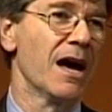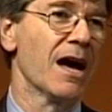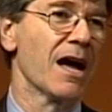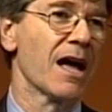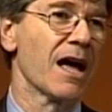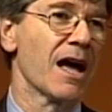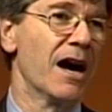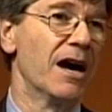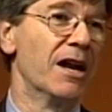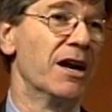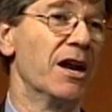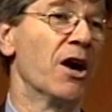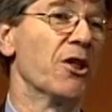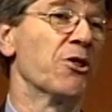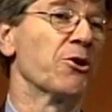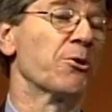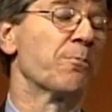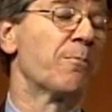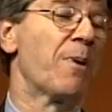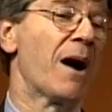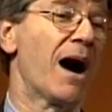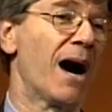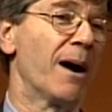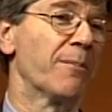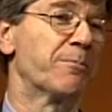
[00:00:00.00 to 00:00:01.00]
Another
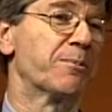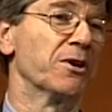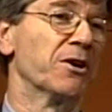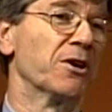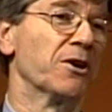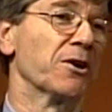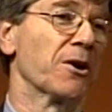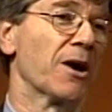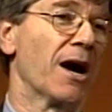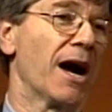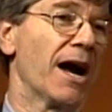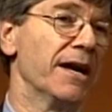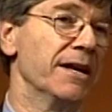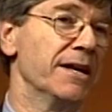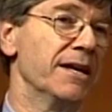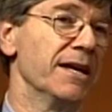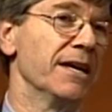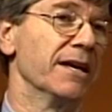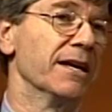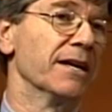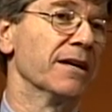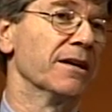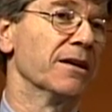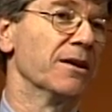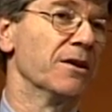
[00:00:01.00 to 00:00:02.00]
popular
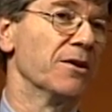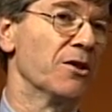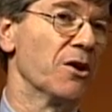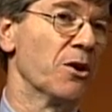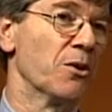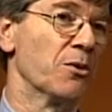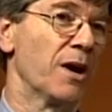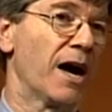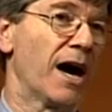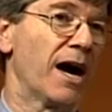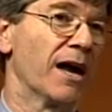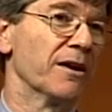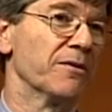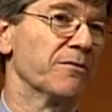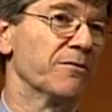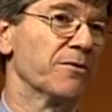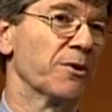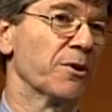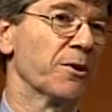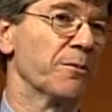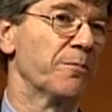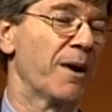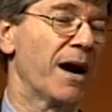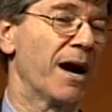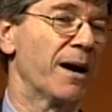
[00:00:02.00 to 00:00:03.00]
idea, though not
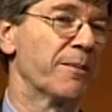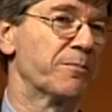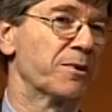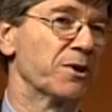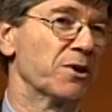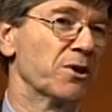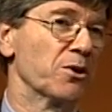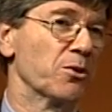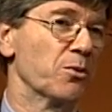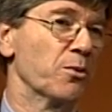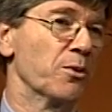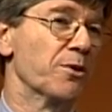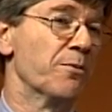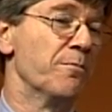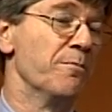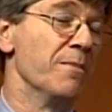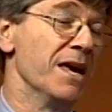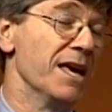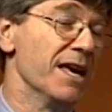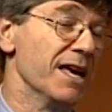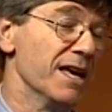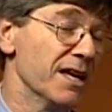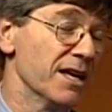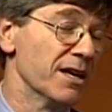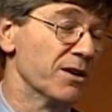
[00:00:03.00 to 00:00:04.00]
very popular with
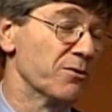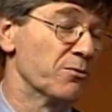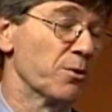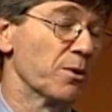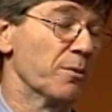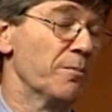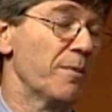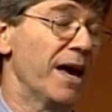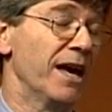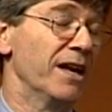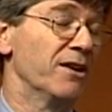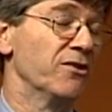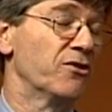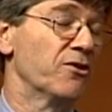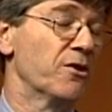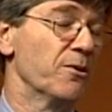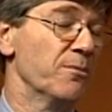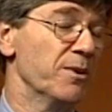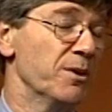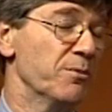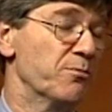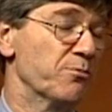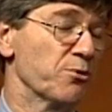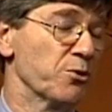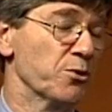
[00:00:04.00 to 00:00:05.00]
me, it remains to
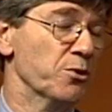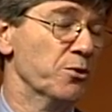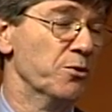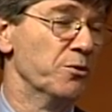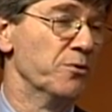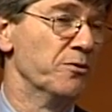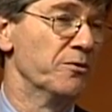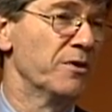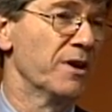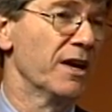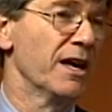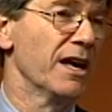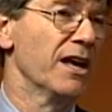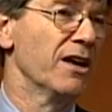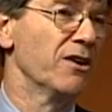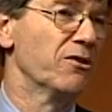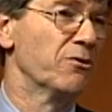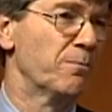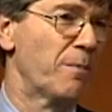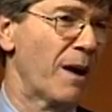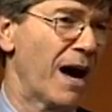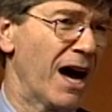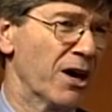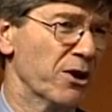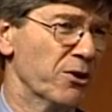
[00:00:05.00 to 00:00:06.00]
be proved, is
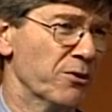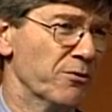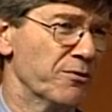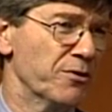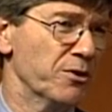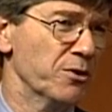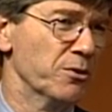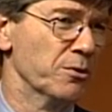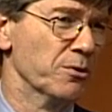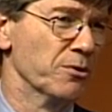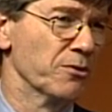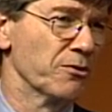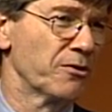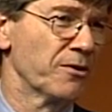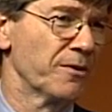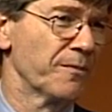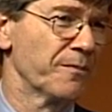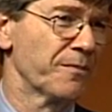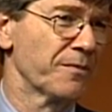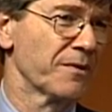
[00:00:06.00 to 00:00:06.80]
biofuels.